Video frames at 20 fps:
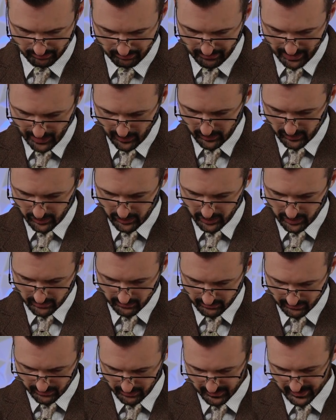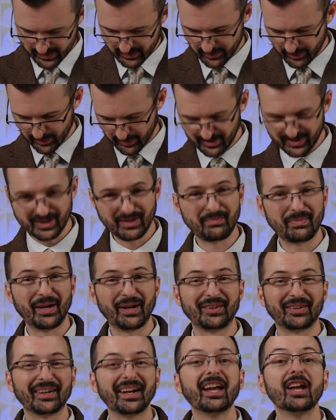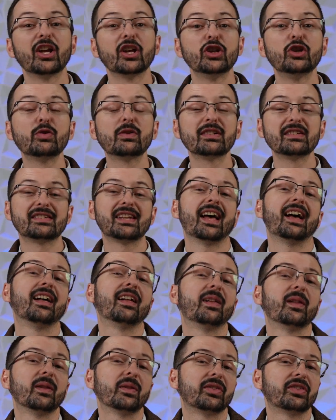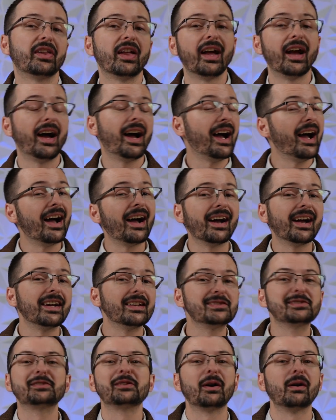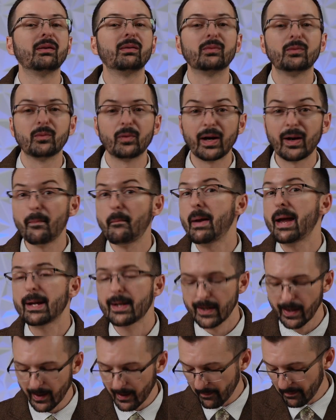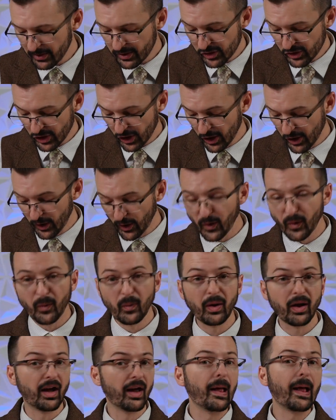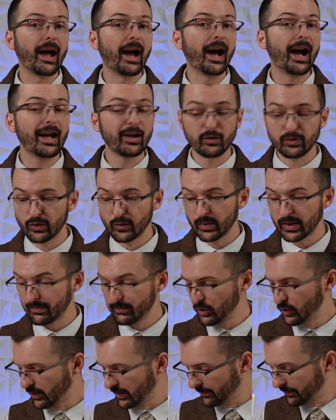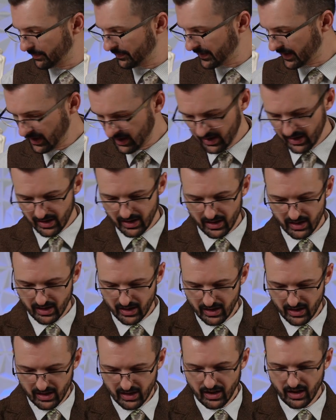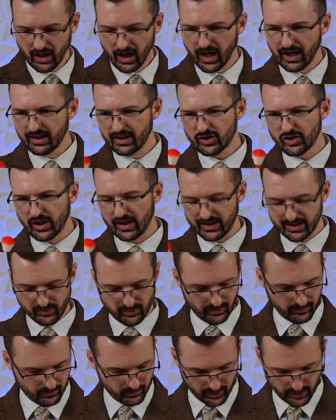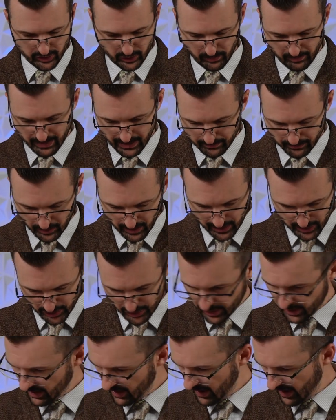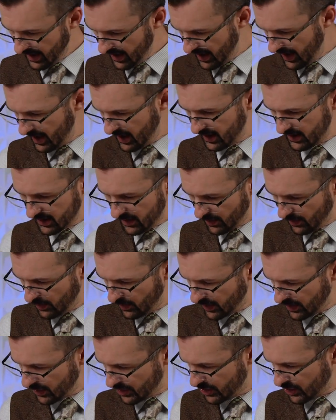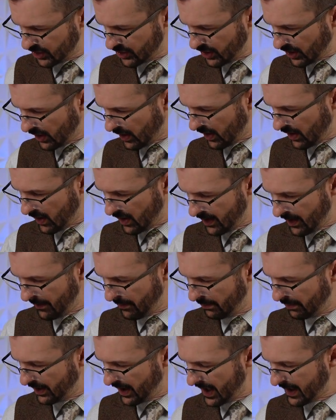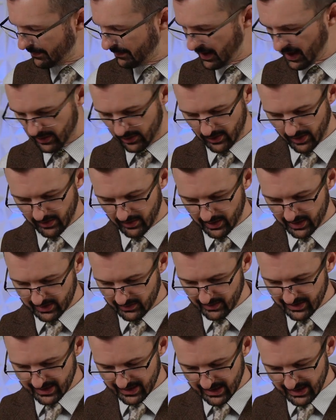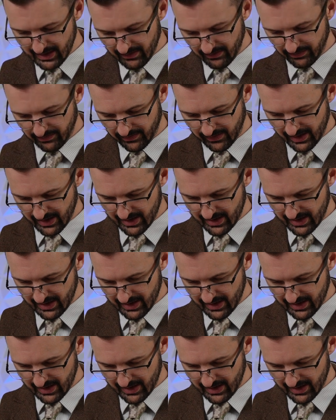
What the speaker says: powdered. It's already a powder. You can tell that I don't wear makeup, so I don't know what I'm doing. All right, let's try this one. We're gonna do big brush, and we're gonna start on a black background because I want to see if